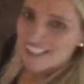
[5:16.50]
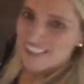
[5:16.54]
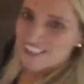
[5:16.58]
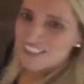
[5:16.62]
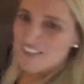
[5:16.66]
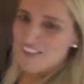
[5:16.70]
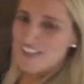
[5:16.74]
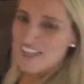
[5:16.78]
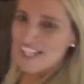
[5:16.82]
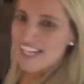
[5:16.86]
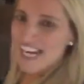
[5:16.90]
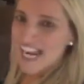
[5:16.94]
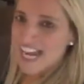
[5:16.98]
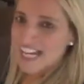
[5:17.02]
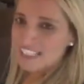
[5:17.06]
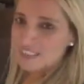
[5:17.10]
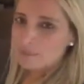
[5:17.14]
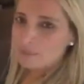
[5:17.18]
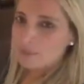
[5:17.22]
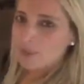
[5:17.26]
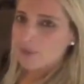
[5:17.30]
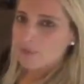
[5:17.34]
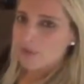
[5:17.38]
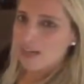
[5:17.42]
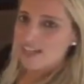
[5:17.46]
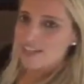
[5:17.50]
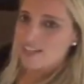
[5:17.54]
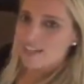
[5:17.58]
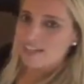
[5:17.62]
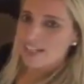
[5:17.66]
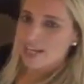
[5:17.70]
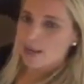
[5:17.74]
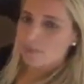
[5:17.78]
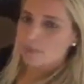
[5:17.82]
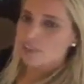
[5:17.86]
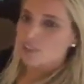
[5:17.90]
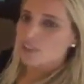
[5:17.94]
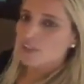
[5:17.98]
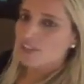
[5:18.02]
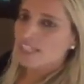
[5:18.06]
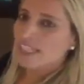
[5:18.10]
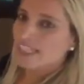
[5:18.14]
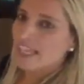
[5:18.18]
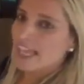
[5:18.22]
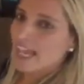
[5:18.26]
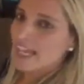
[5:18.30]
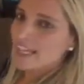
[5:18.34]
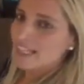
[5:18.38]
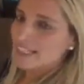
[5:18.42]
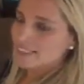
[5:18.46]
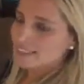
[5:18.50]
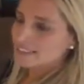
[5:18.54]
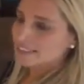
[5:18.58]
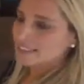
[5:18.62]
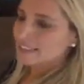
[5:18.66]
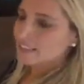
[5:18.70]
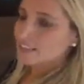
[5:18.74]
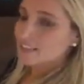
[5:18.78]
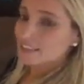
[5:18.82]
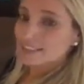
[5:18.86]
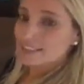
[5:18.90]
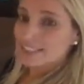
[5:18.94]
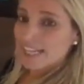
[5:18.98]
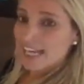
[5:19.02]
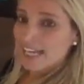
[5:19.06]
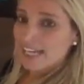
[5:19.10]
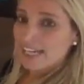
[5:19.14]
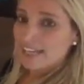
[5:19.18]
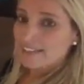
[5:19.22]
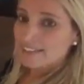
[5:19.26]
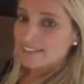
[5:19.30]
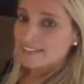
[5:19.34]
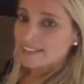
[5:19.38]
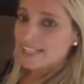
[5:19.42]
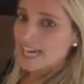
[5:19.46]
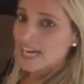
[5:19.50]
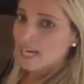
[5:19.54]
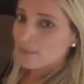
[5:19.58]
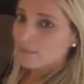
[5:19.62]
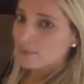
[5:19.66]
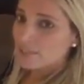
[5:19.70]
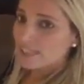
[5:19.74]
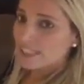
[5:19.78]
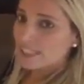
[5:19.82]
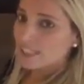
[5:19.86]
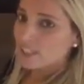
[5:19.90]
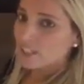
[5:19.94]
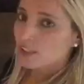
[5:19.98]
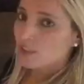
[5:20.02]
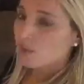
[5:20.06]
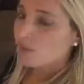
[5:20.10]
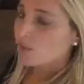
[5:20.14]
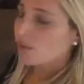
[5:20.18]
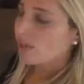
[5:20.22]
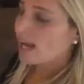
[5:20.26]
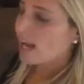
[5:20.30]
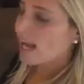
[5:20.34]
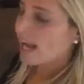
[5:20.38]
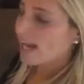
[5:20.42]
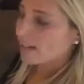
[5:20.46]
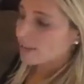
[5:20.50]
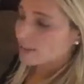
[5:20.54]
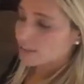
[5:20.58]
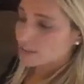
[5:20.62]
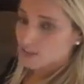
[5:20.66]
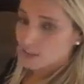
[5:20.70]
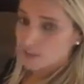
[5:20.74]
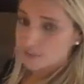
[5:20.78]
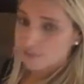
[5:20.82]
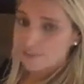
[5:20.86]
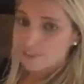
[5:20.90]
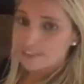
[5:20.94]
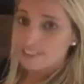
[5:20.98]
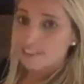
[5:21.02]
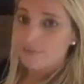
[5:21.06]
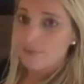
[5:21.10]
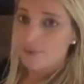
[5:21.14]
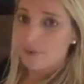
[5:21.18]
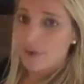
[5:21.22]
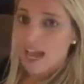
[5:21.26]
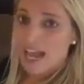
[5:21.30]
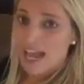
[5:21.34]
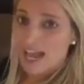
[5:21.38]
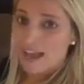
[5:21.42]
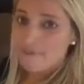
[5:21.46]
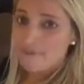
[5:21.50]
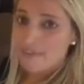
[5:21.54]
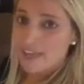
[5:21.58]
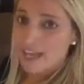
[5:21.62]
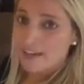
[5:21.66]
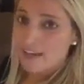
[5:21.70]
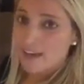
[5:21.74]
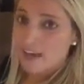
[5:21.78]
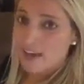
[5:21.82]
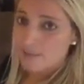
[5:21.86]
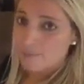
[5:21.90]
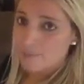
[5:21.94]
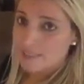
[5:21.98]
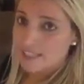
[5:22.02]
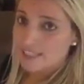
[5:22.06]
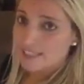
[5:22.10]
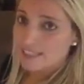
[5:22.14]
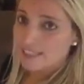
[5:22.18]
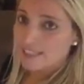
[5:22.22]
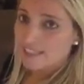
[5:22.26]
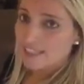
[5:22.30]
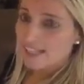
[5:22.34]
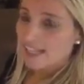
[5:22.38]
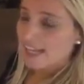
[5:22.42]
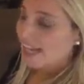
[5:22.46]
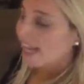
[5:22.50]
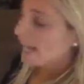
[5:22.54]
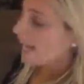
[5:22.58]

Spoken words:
So the next progression that we're looking at is still staying at the table here, or a higher surface if you have that option.